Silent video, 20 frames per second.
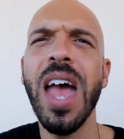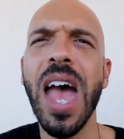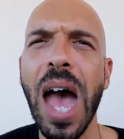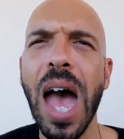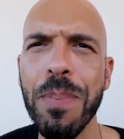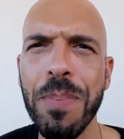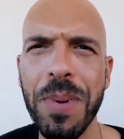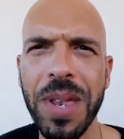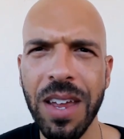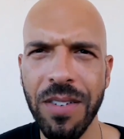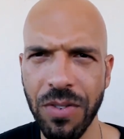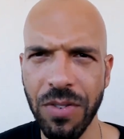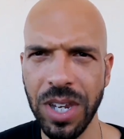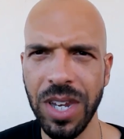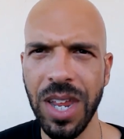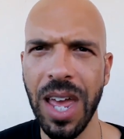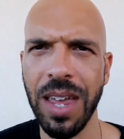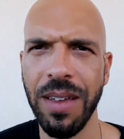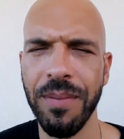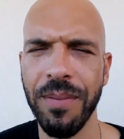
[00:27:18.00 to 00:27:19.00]
happen every
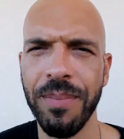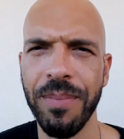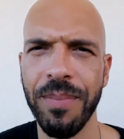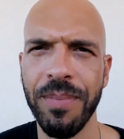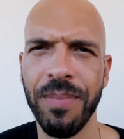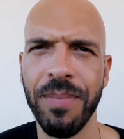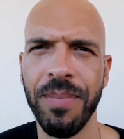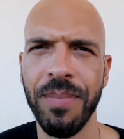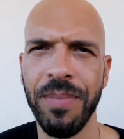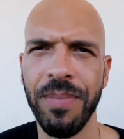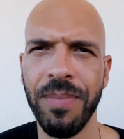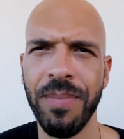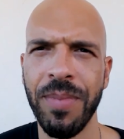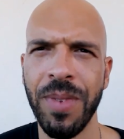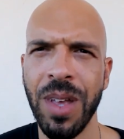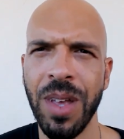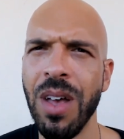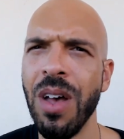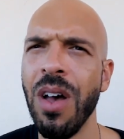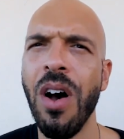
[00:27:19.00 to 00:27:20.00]
day.
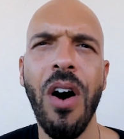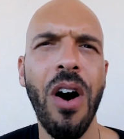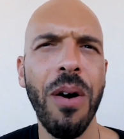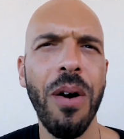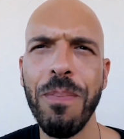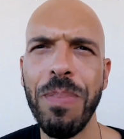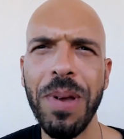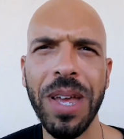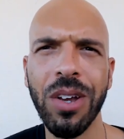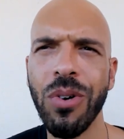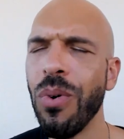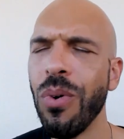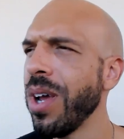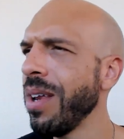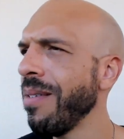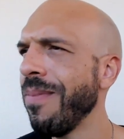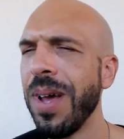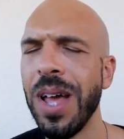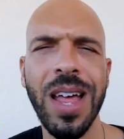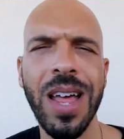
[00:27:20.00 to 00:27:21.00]
On
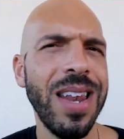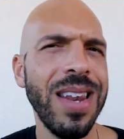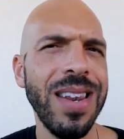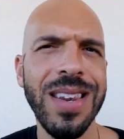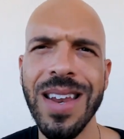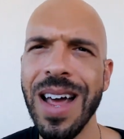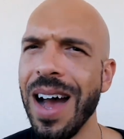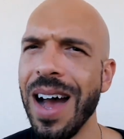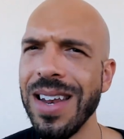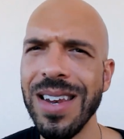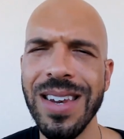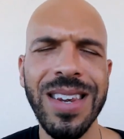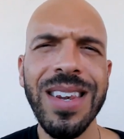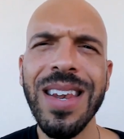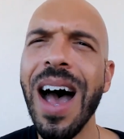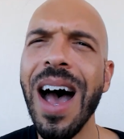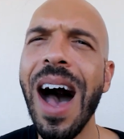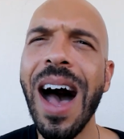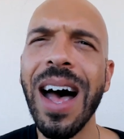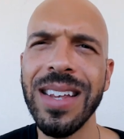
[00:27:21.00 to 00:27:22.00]
Bitcoin,
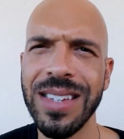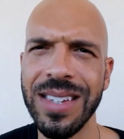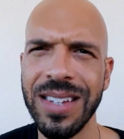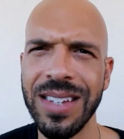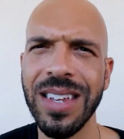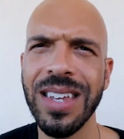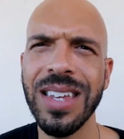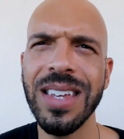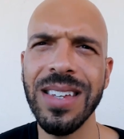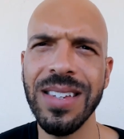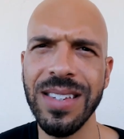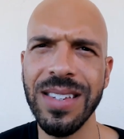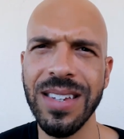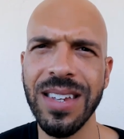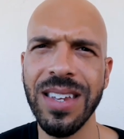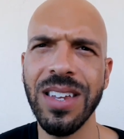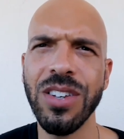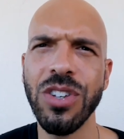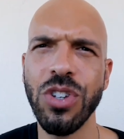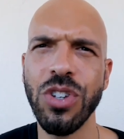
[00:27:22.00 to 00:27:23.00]
not
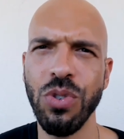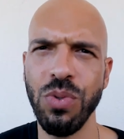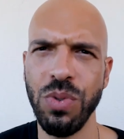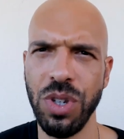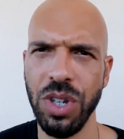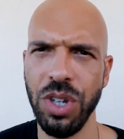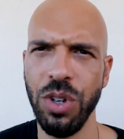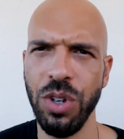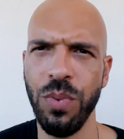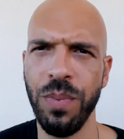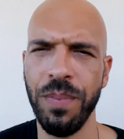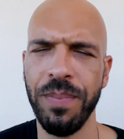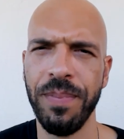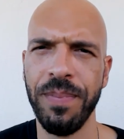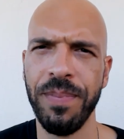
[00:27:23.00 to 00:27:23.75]
easy to do